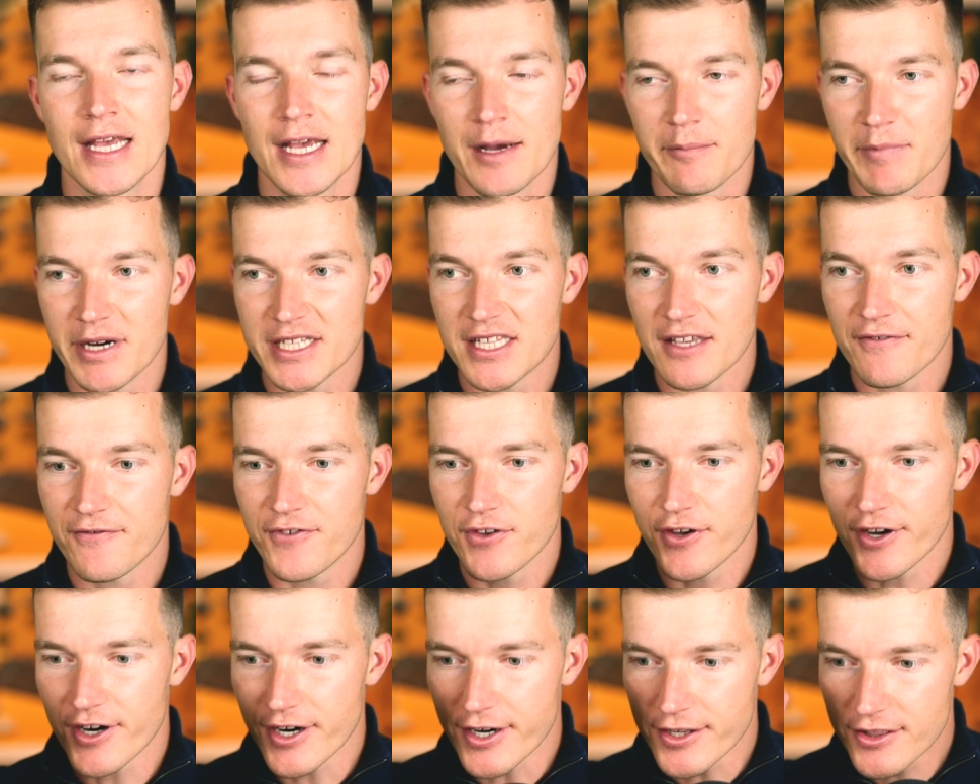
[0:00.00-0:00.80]
But if
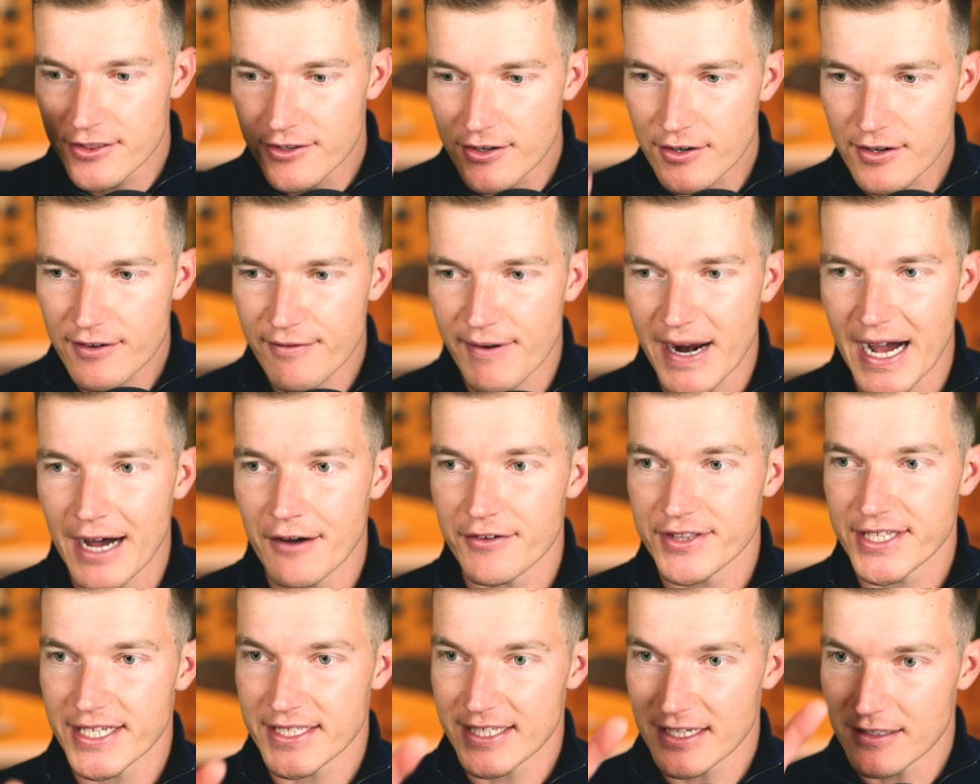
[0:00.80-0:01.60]
you're too
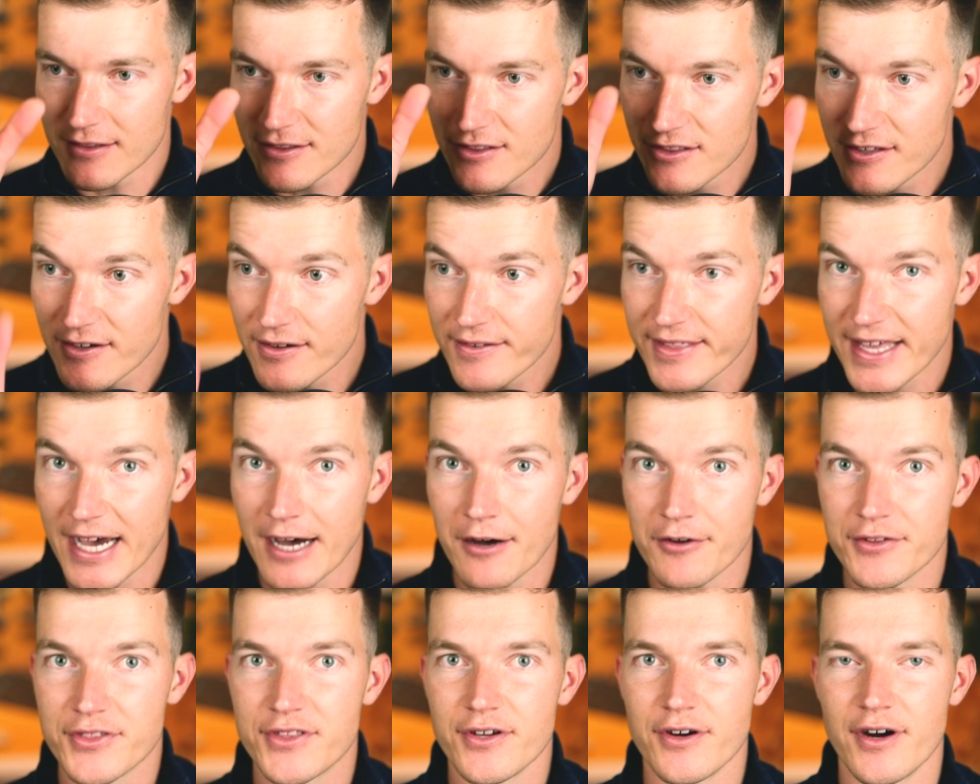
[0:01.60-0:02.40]
grounded and too
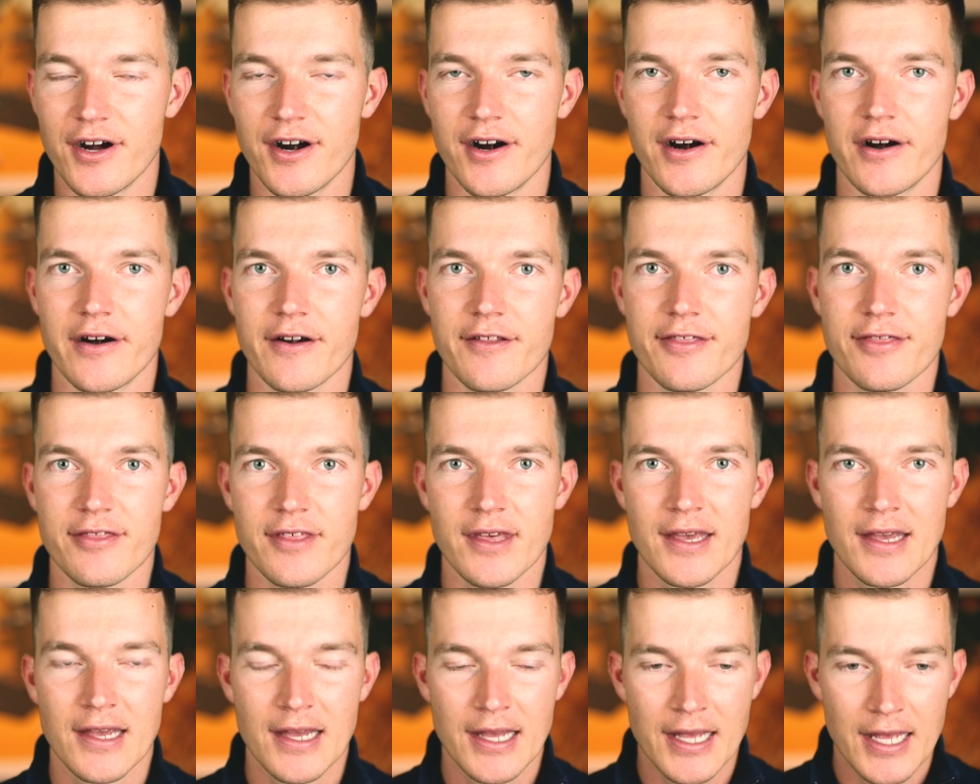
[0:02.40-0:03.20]
down to earth,
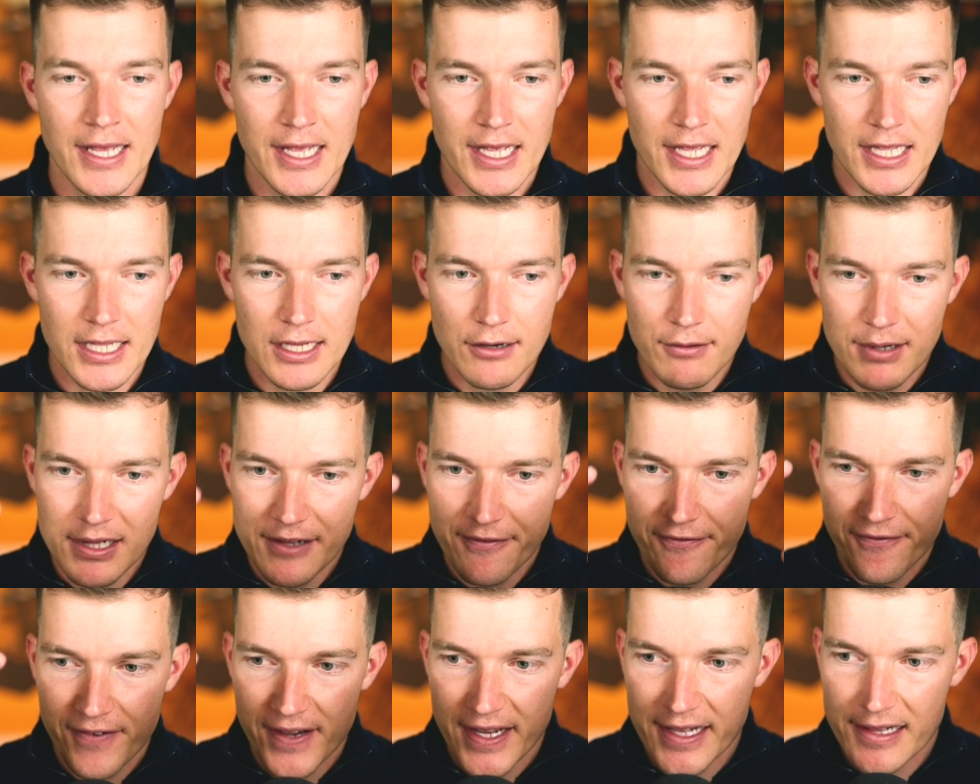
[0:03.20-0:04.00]
you will
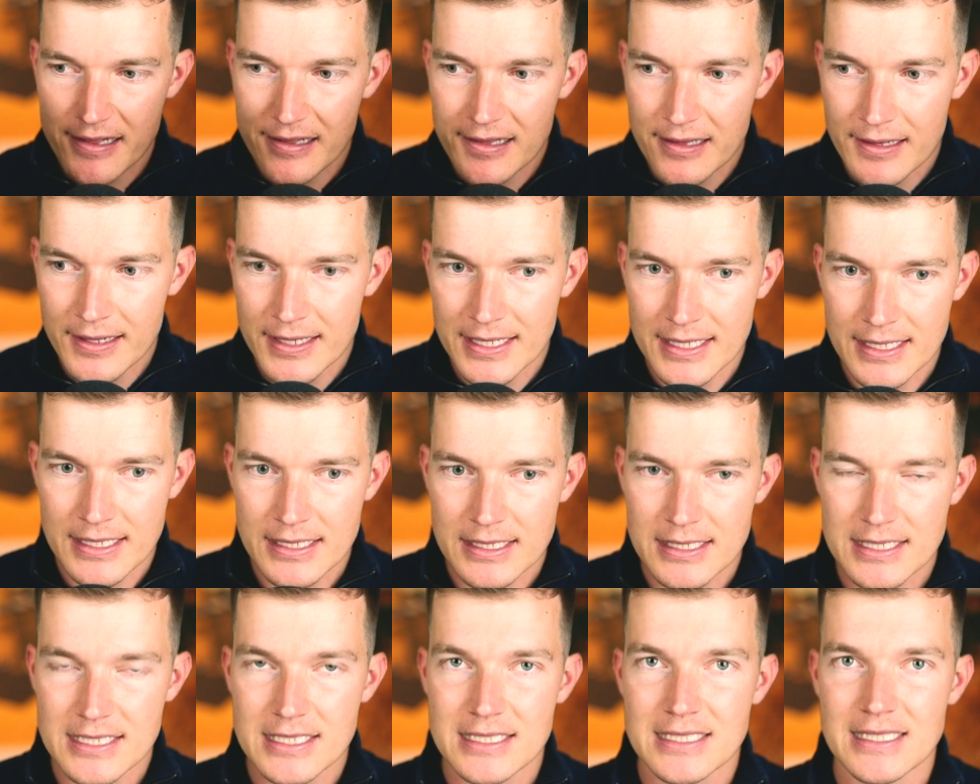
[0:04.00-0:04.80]
feel
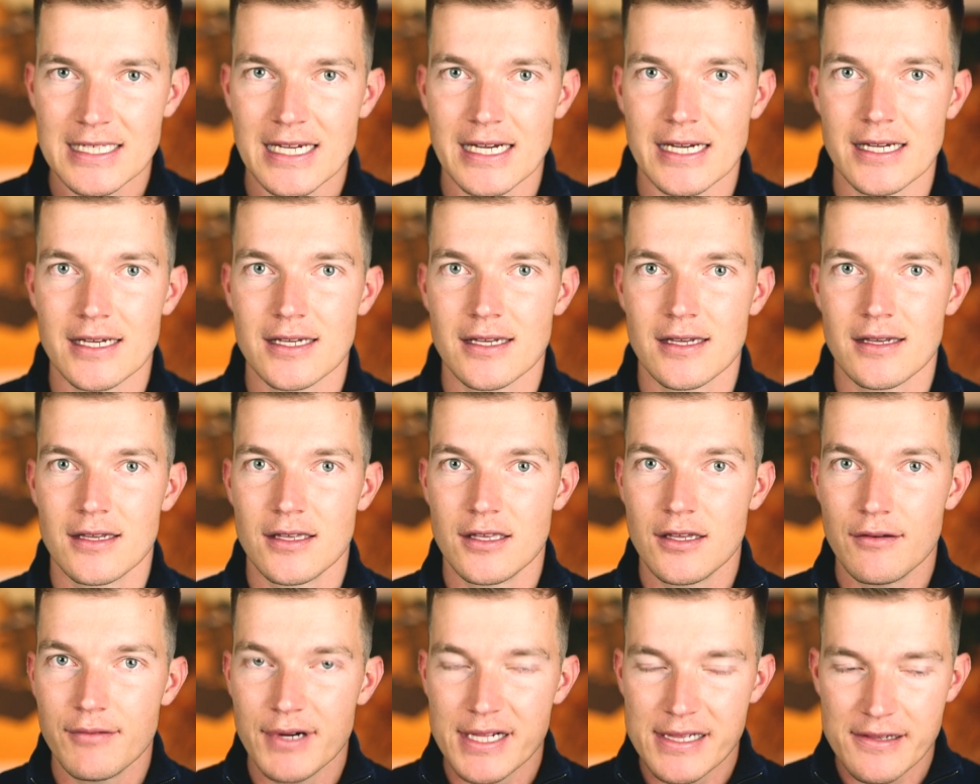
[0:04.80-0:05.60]
stuck.
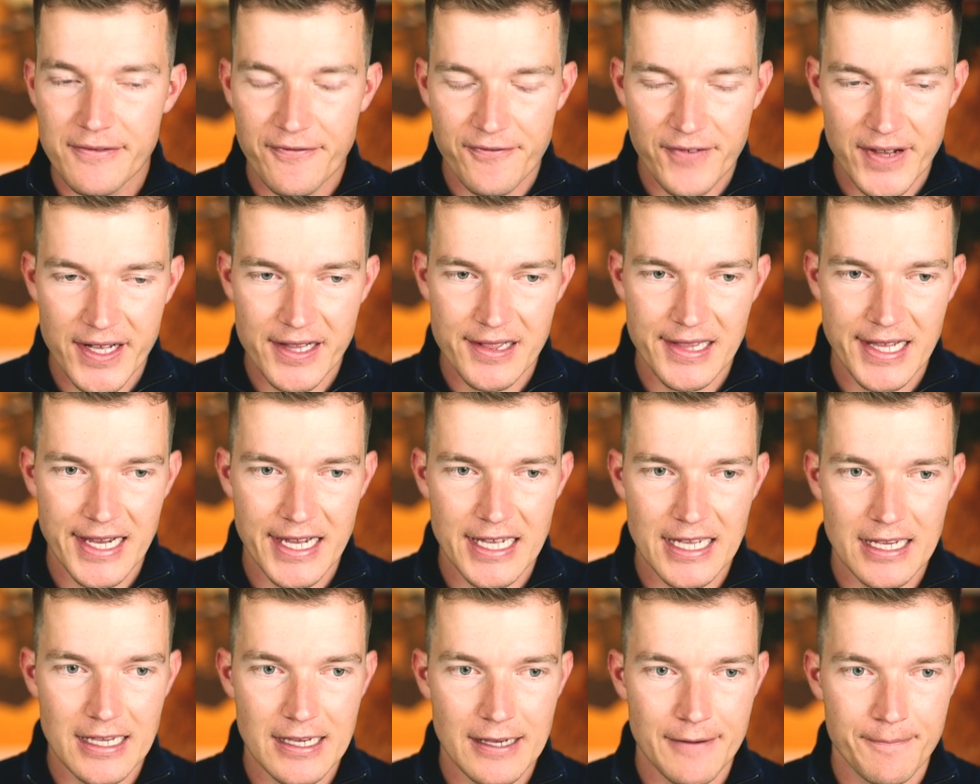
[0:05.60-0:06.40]
You will feel
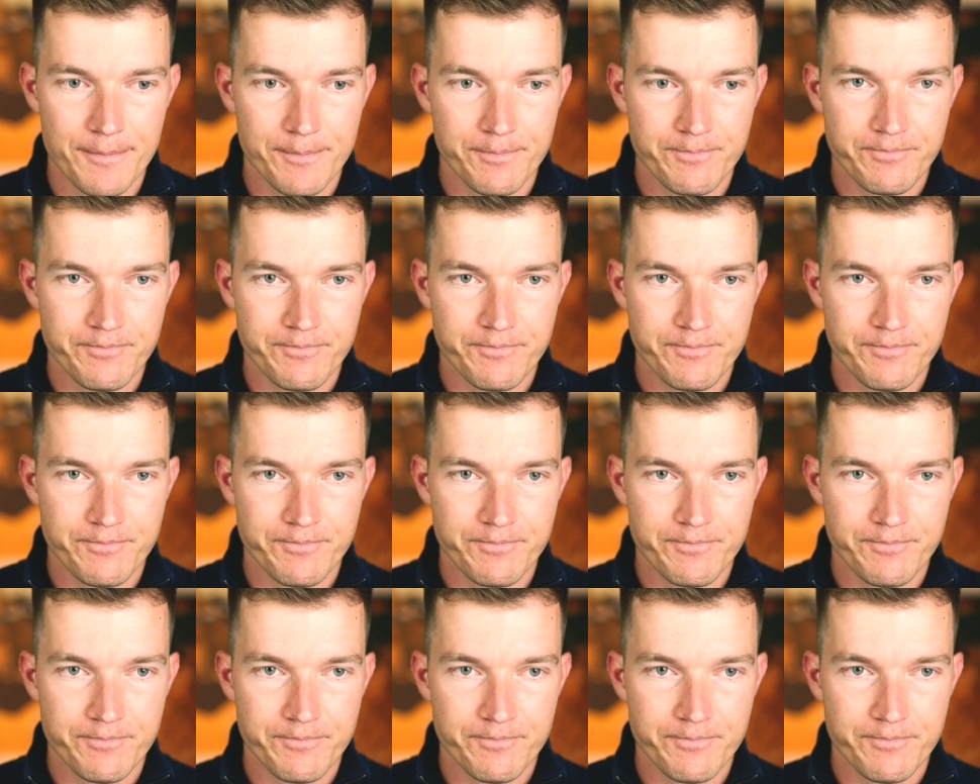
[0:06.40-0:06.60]
like